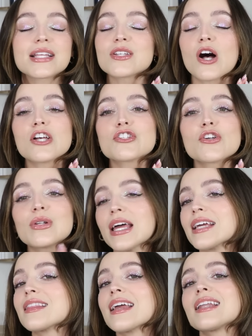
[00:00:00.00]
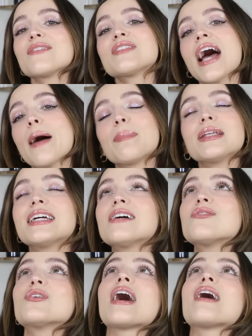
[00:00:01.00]
it's also like they lived happily
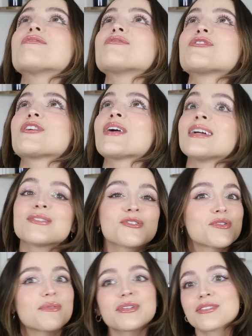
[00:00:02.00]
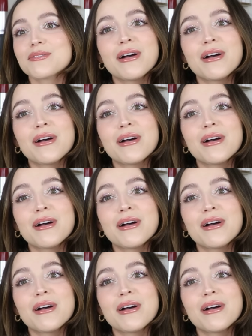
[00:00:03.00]
ever after and so much.